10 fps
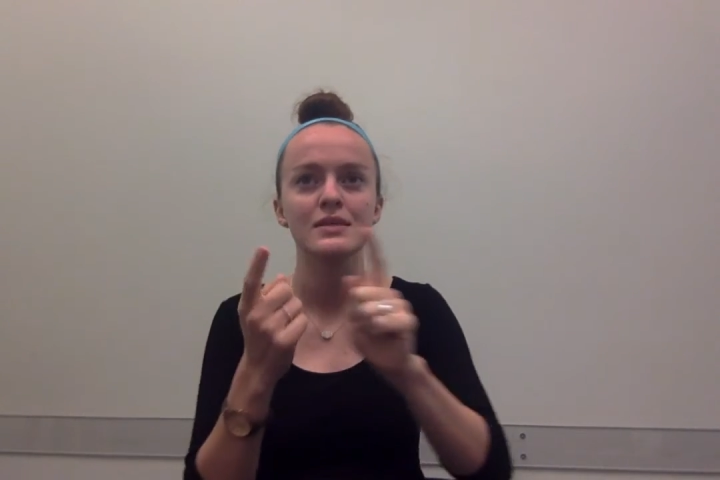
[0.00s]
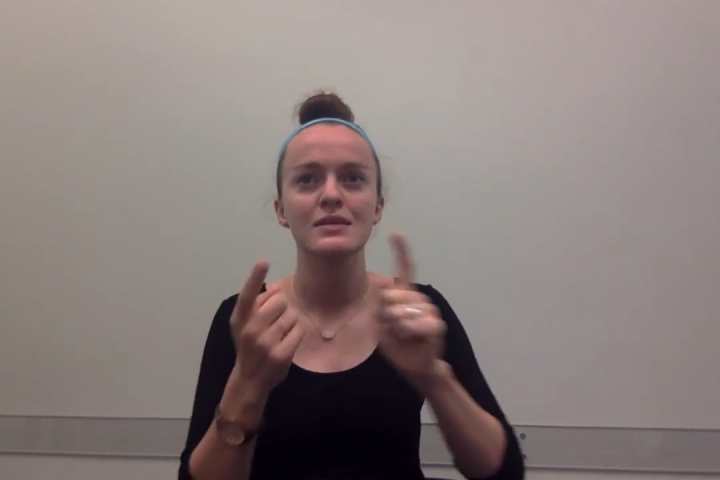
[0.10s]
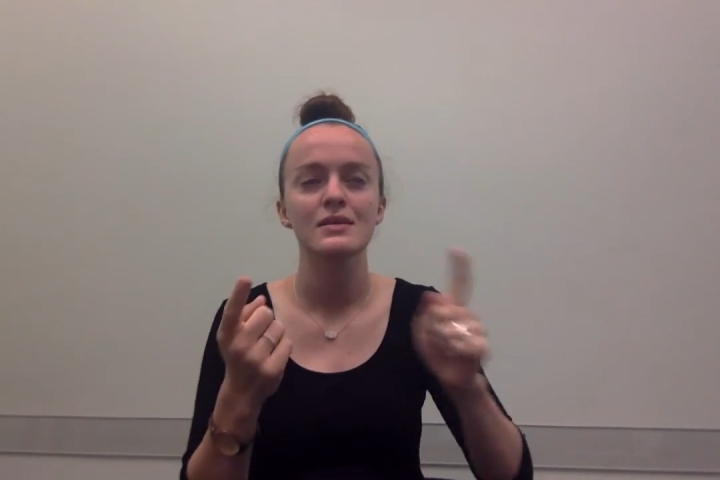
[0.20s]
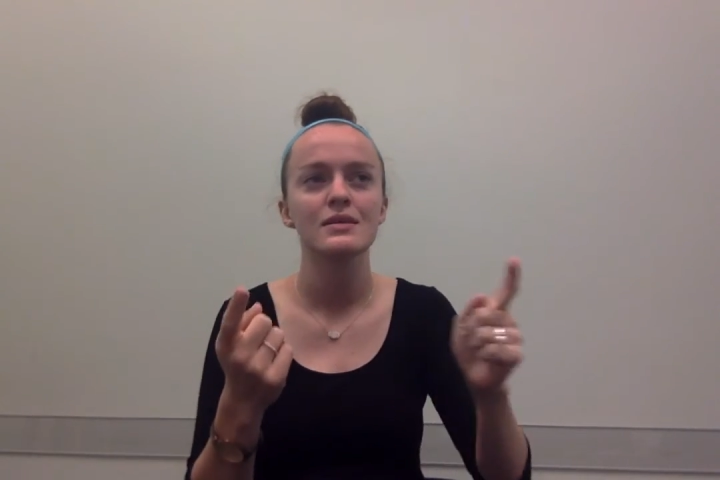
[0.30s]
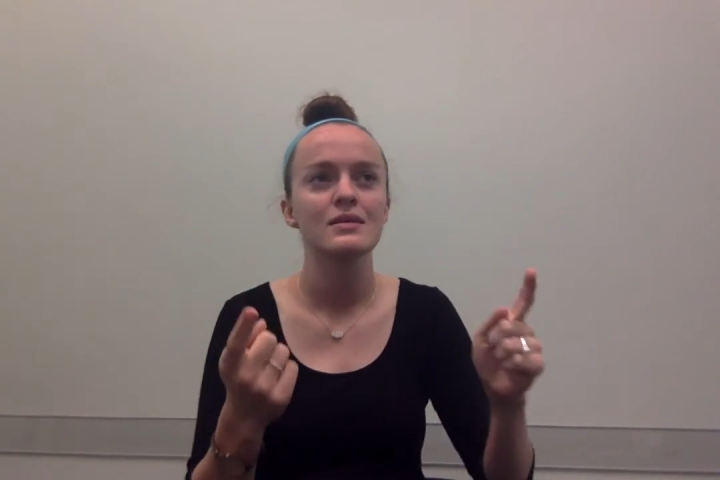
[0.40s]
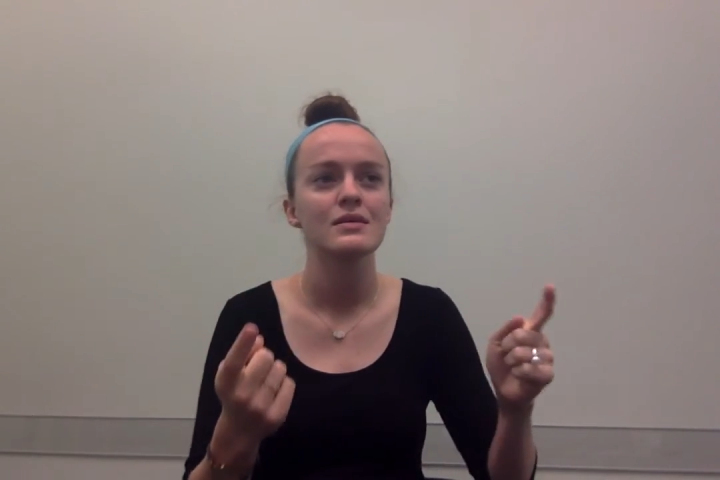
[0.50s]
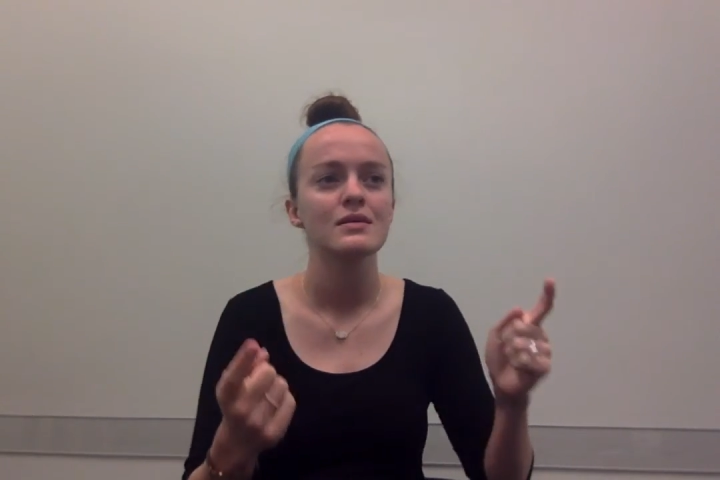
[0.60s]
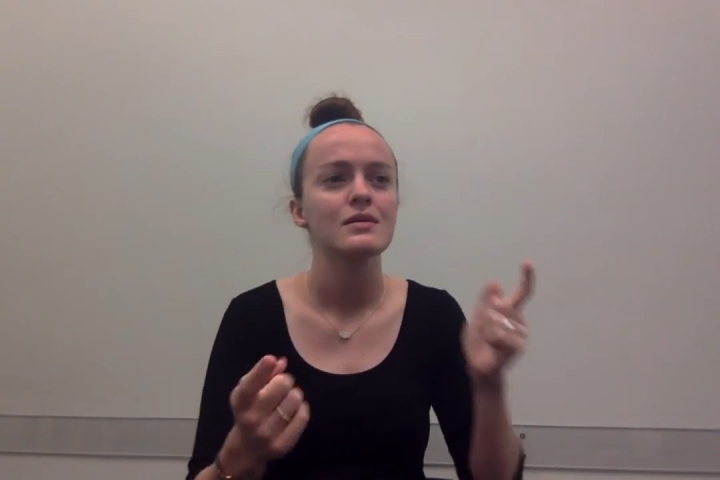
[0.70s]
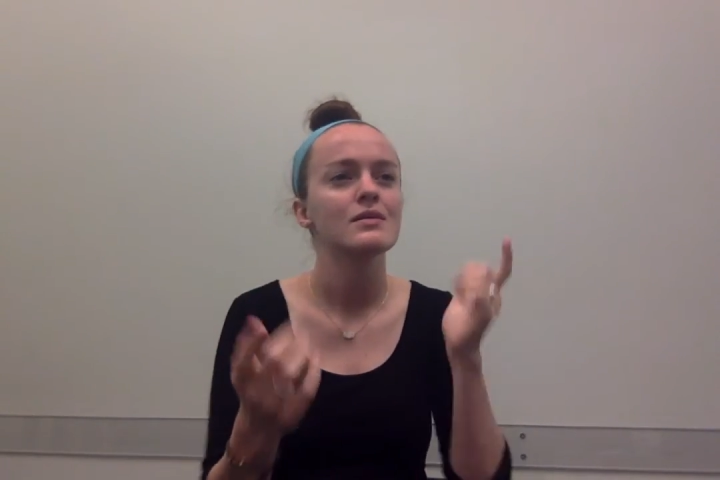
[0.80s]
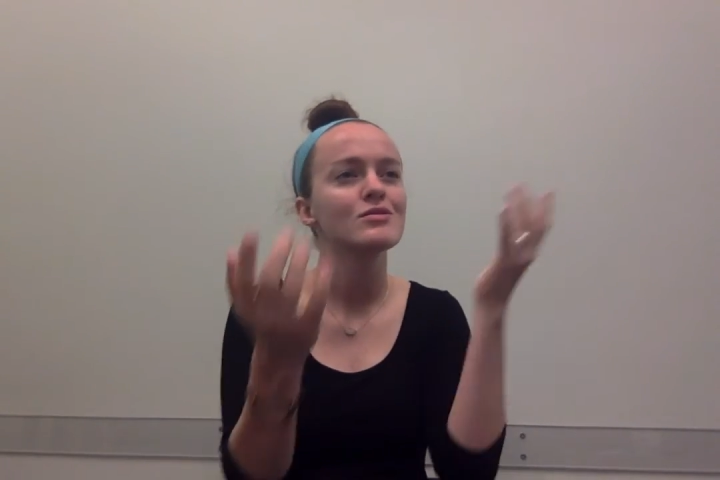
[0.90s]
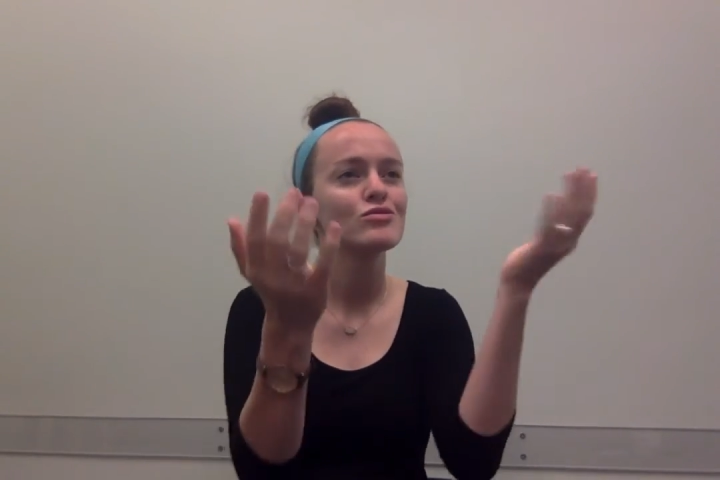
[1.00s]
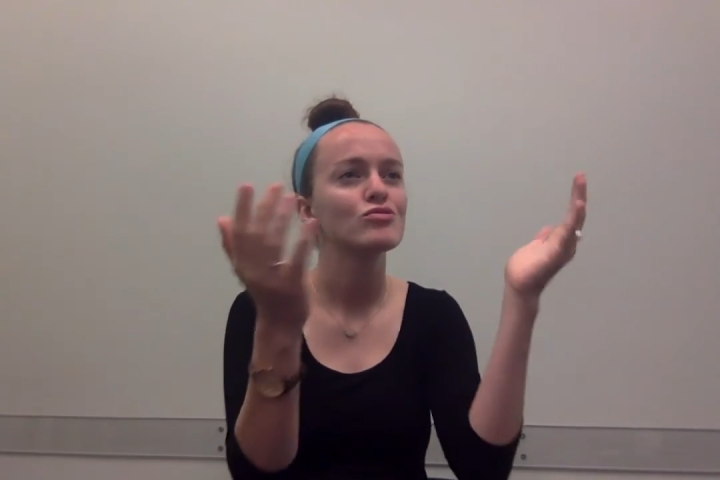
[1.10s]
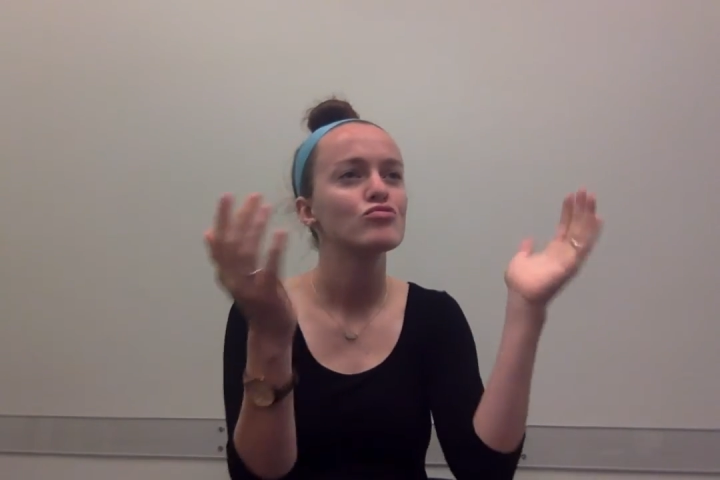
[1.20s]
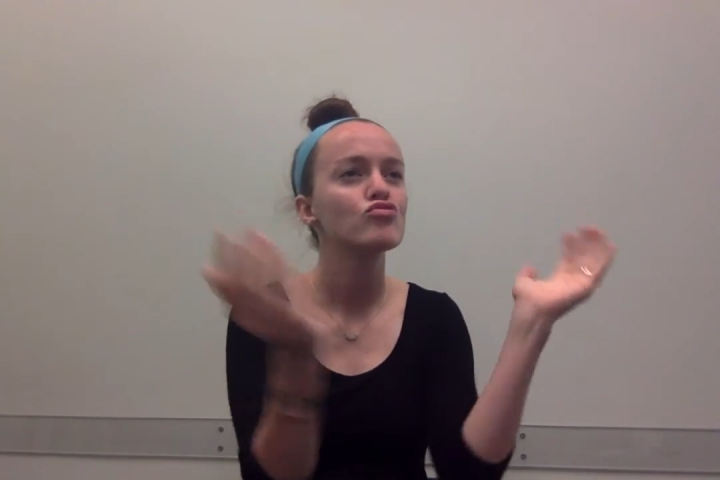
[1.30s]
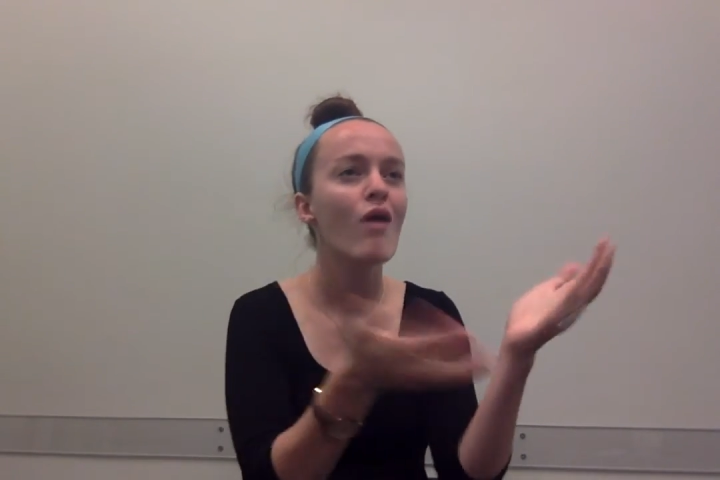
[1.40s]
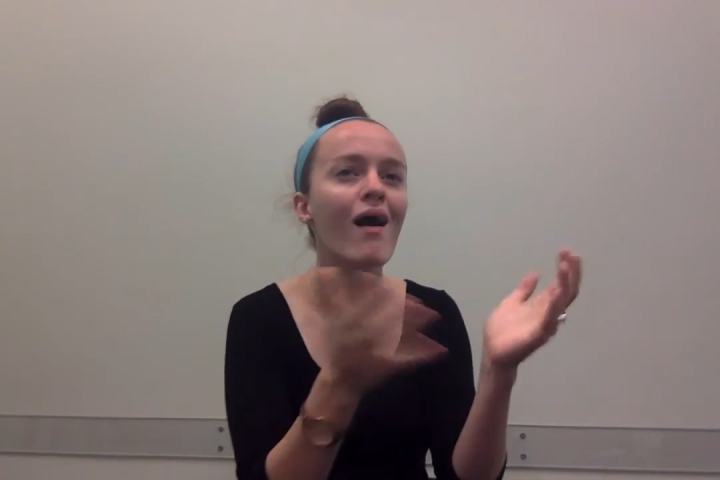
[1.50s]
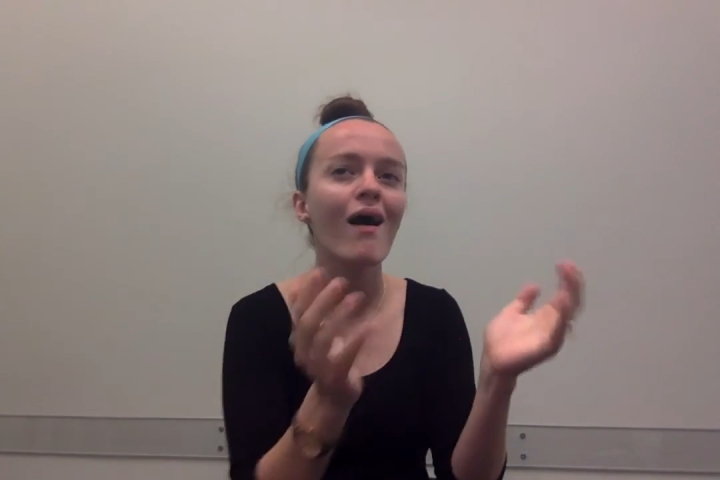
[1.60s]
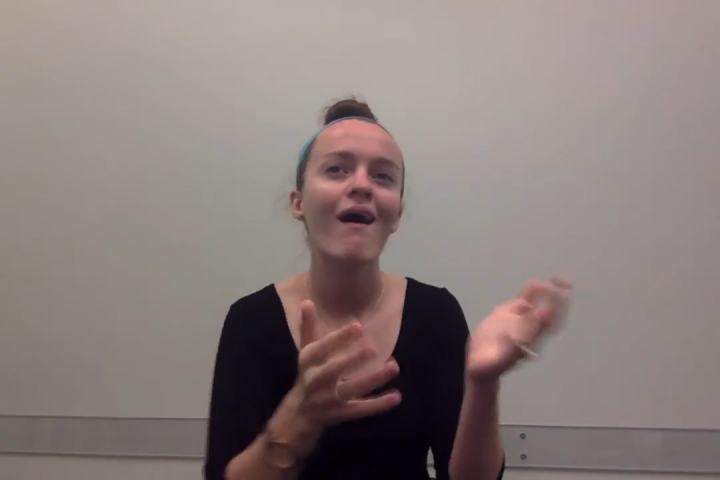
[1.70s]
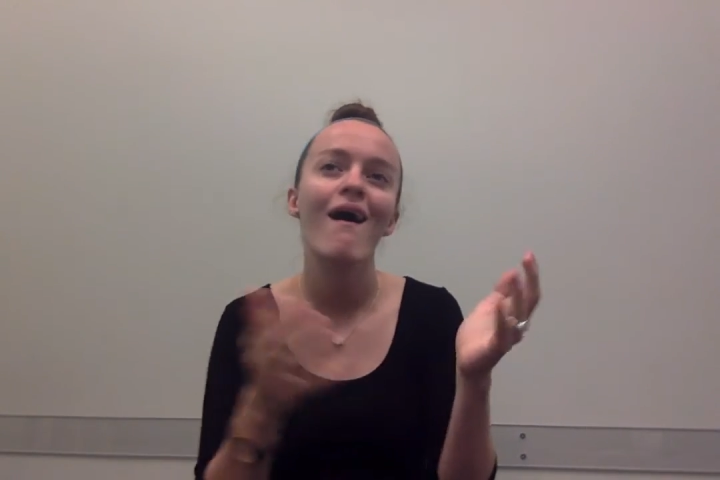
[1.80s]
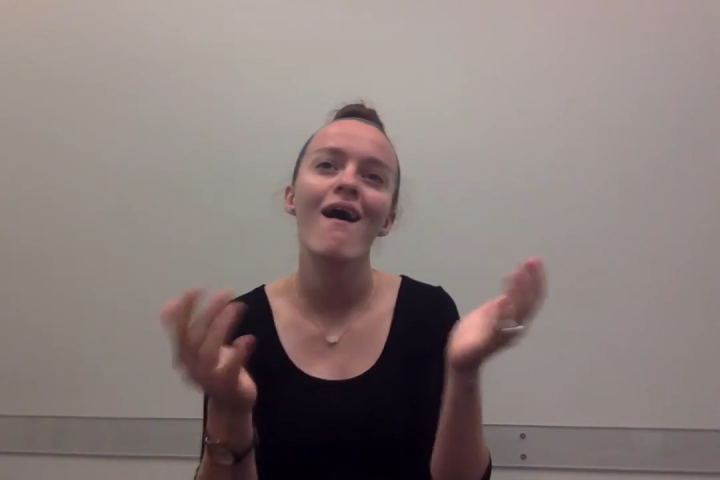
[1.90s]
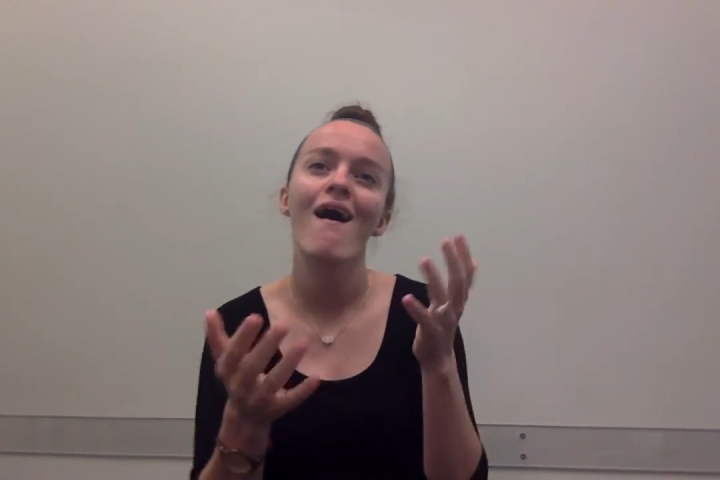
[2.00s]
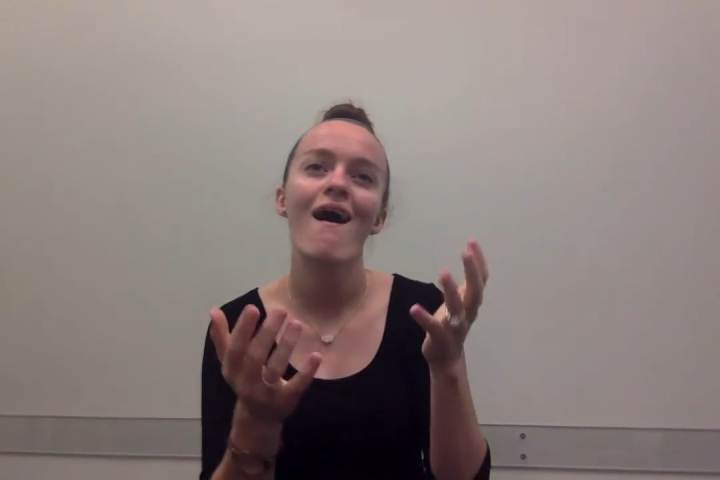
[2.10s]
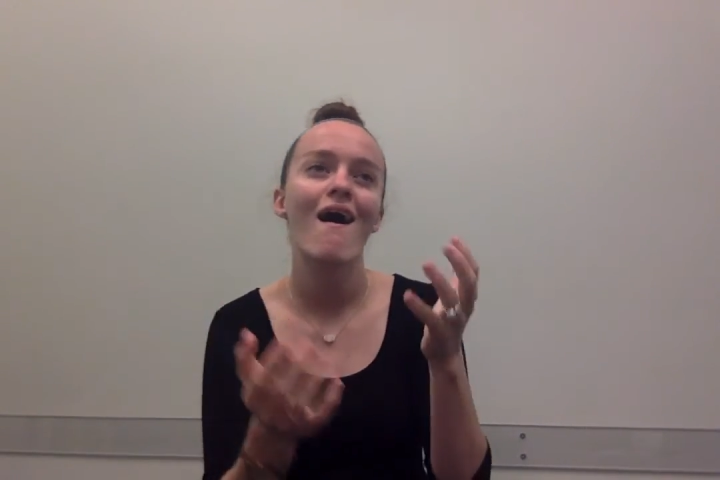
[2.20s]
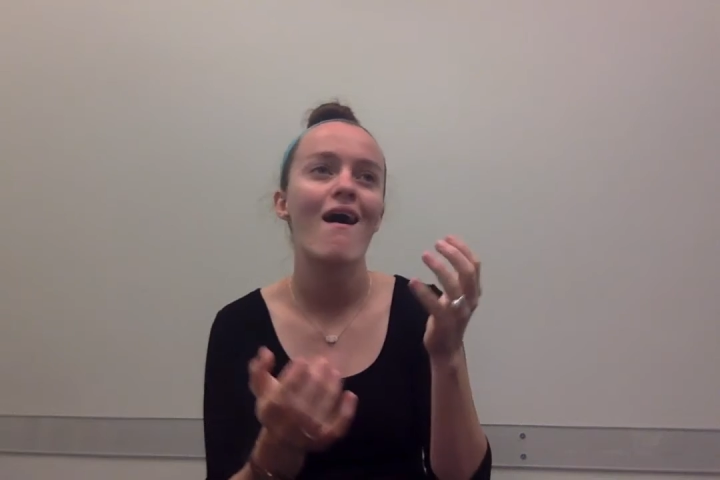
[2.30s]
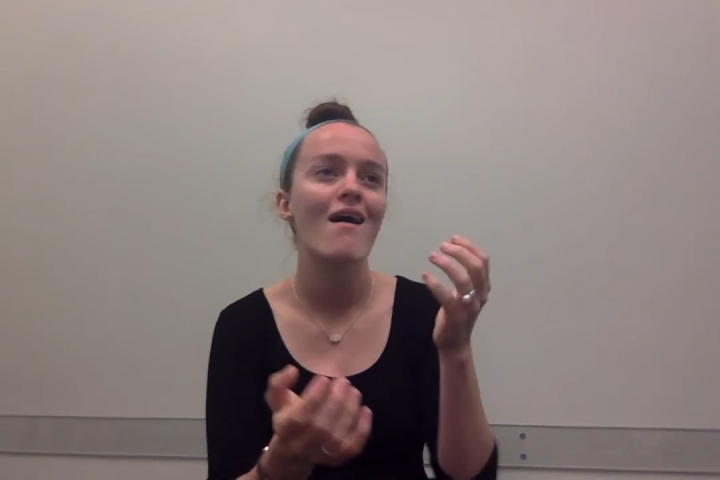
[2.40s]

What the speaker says: play a role in their lives.